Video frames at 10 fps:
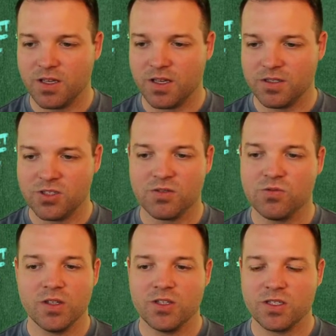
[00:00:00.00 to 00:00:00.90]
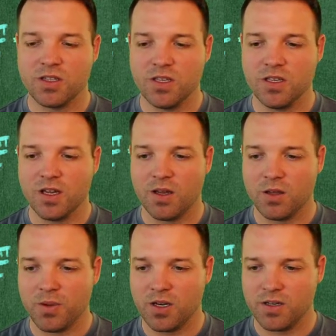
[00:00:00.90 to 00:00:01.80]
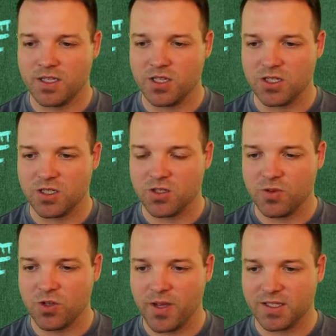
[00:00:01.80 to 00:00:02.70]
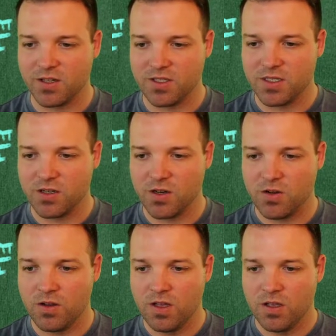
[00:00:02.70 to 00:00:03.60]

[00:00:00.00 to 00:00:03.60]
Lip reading: It's just really just the period that's changing. So we go back down to 0,